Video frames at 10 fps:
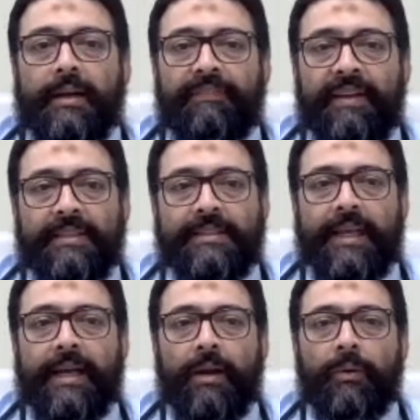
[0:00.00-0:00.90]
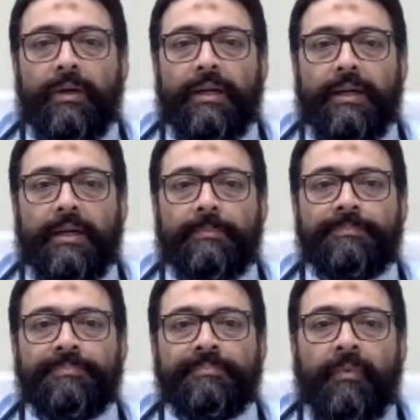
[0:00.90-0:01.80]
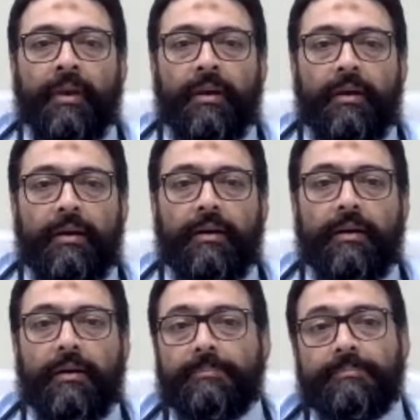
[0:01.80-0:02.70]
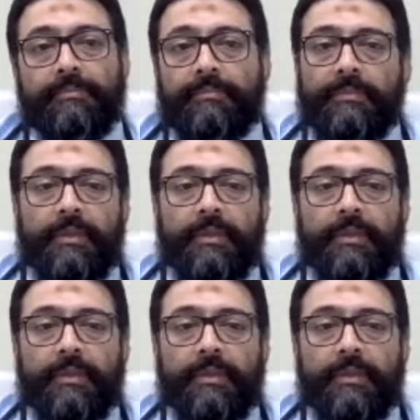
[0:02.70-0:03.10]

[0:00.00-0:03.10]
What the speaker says: roughly say around um,